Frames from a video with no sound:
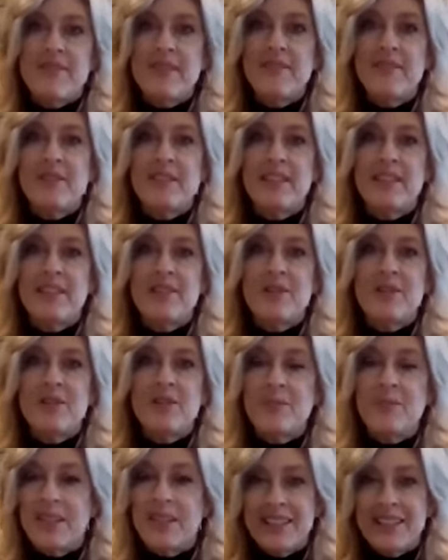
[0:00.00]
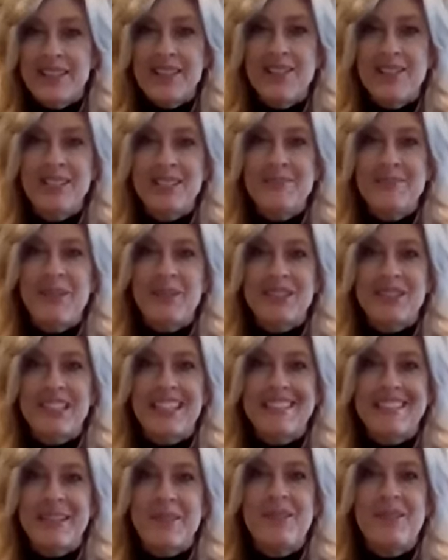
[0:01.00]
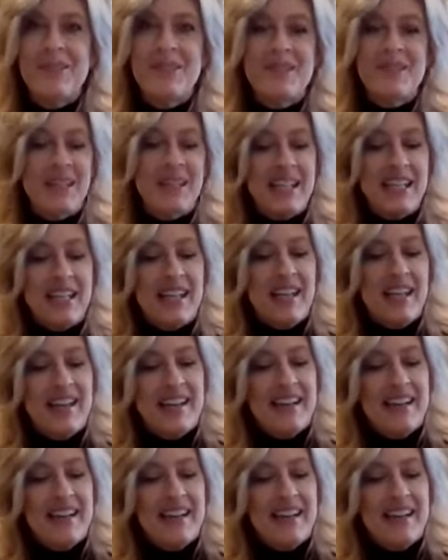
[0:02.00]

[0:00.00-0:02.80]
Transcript: favorite thing to do because it just smells like summer to me.